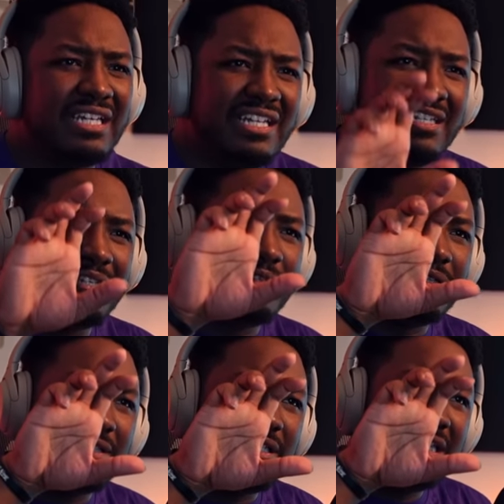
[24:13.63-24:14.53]
he
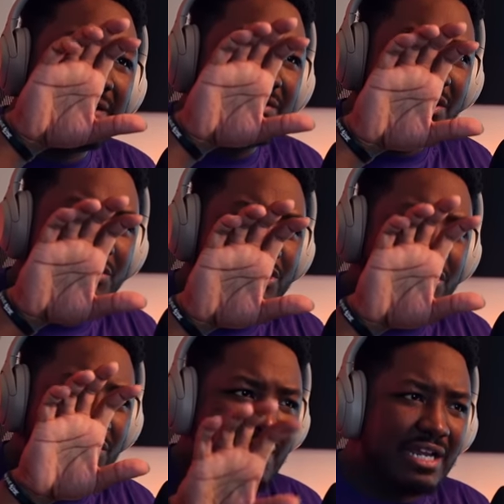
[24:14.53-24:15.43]
left a little
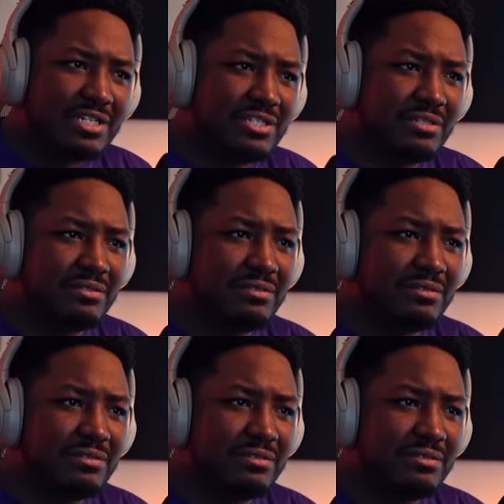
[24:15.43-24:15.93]
scratch too.